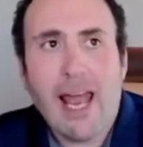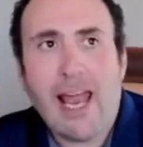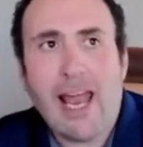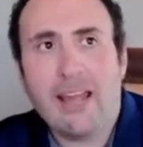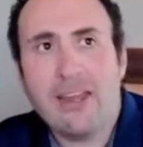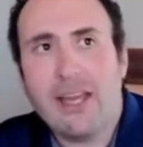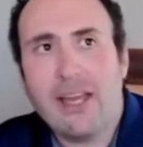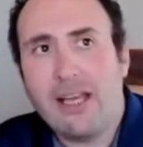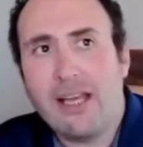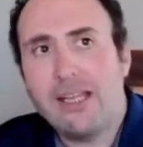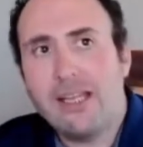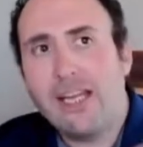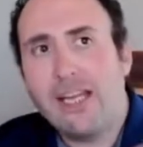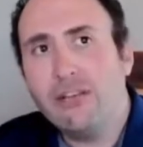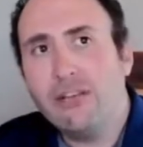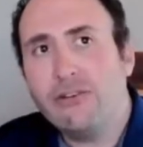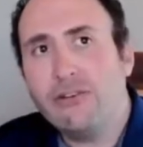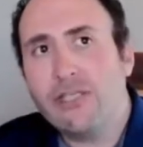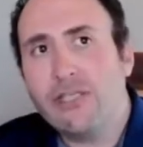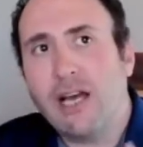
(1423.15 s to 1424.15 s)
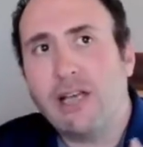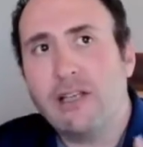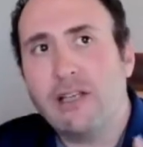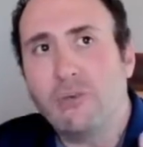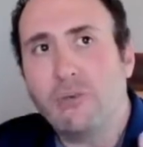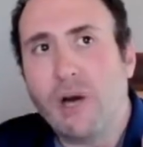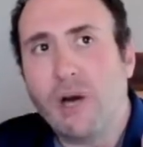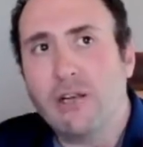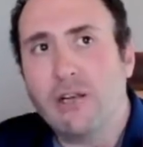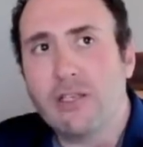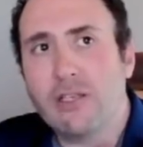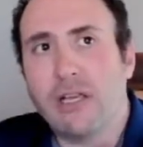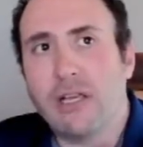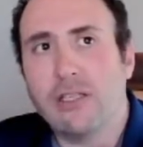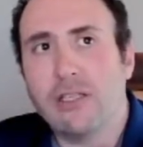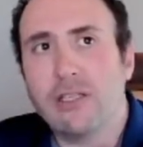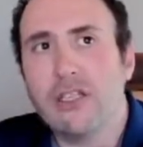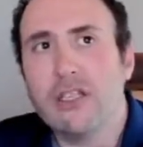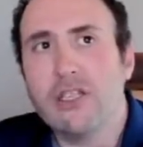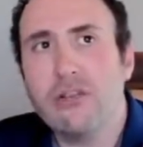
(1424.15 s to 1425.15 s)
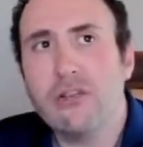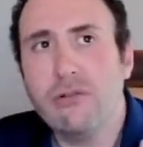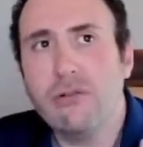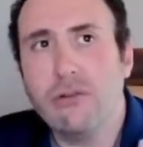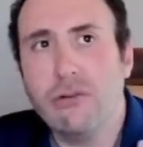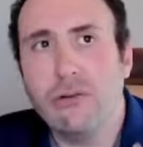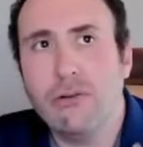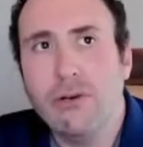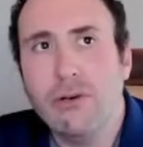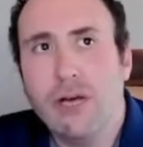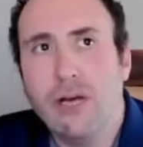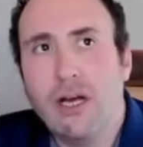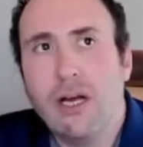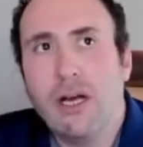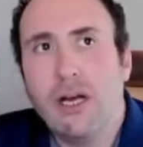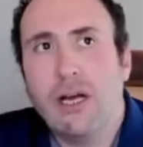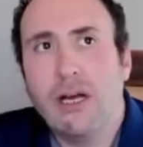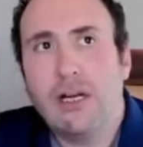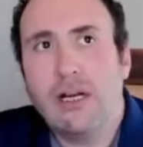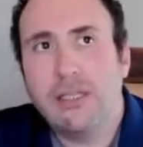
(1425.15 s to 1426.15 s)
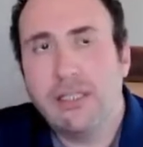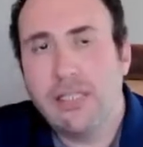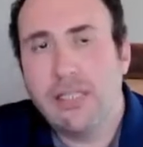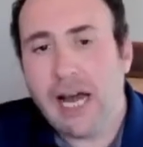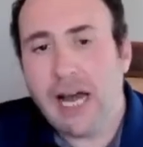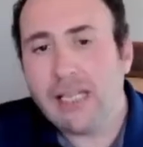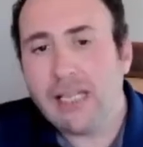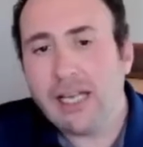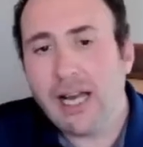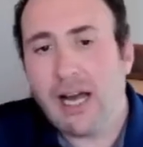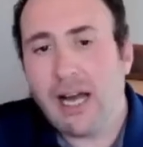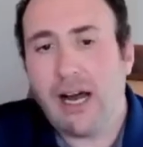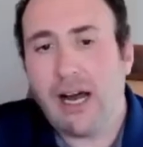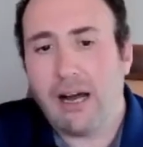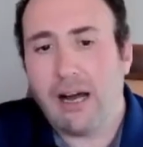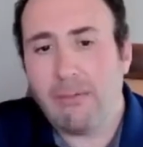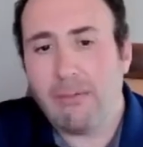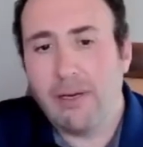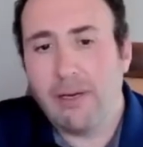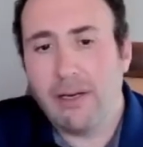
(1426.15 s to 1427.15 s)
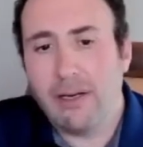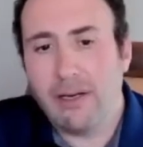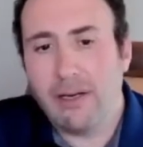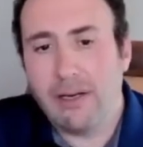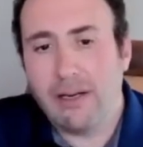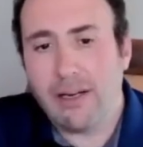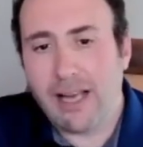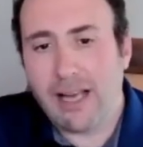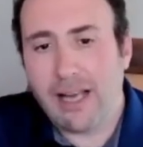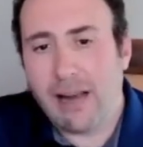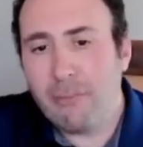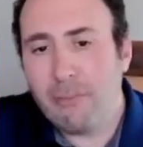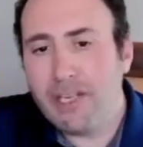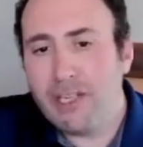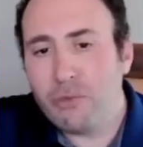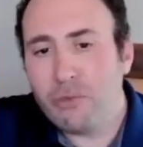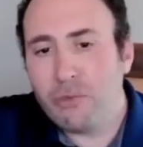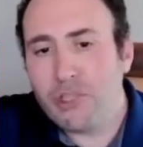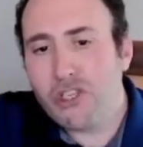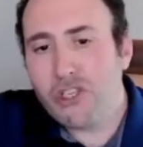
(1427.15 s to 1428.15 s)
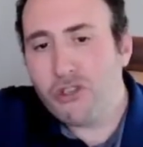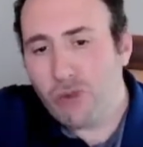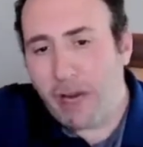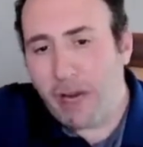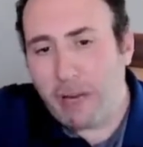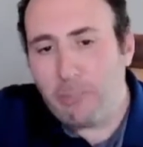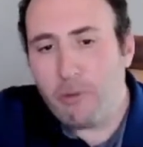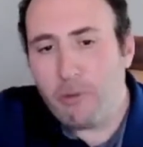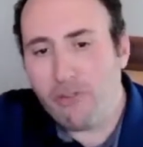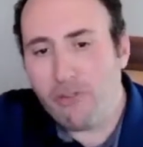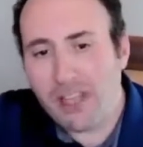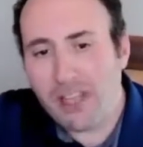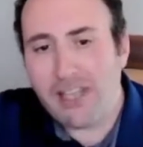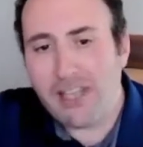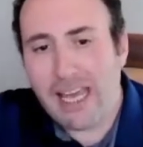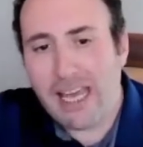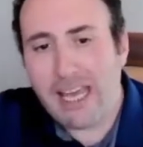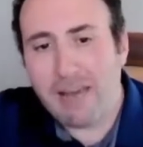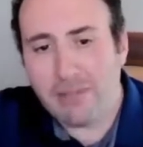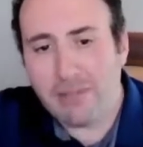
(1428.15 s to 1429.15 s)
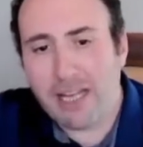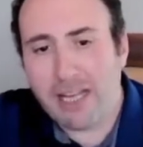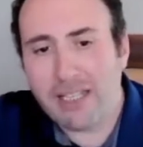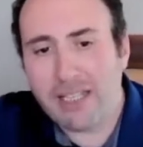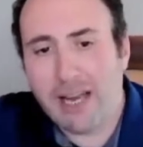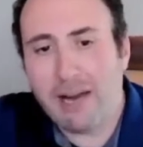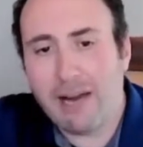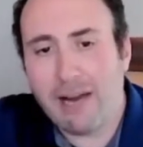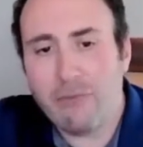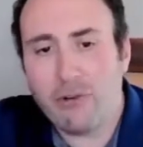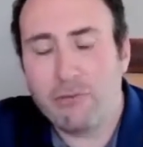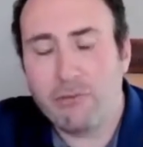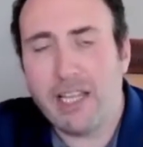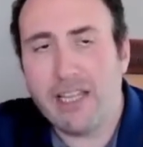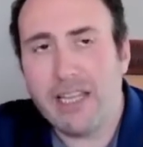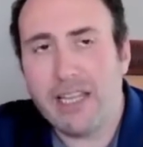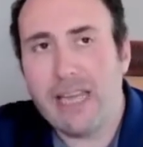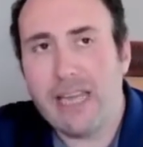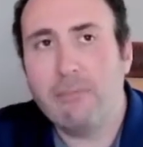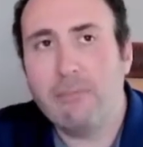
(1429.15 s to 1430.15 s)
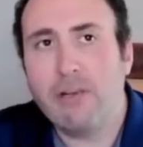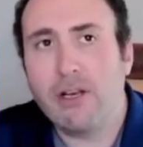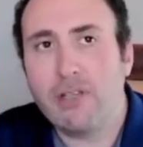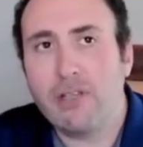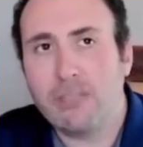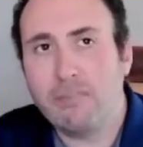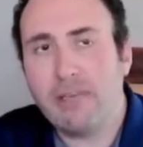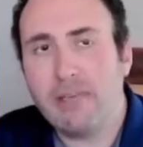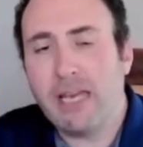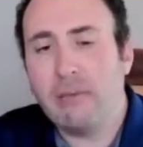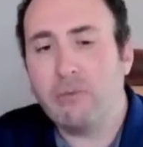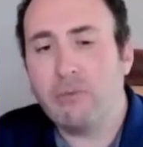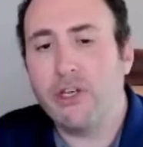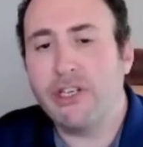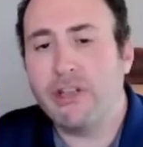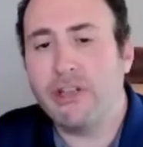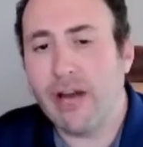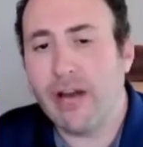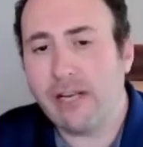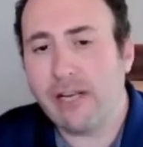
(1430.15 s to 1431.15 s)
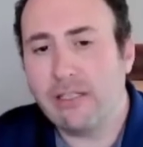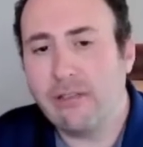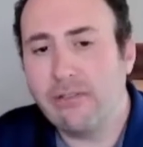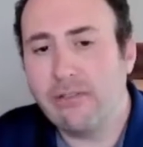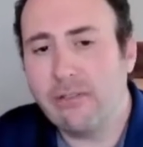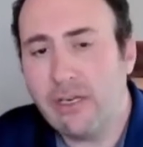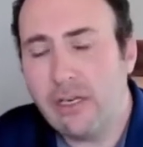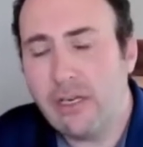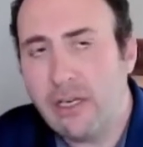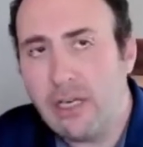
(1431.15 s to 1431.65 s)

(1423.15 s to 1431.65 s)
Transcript: And, and then 2001, 2002, .com companies would scrape off the name that come from the name because it became radioactive.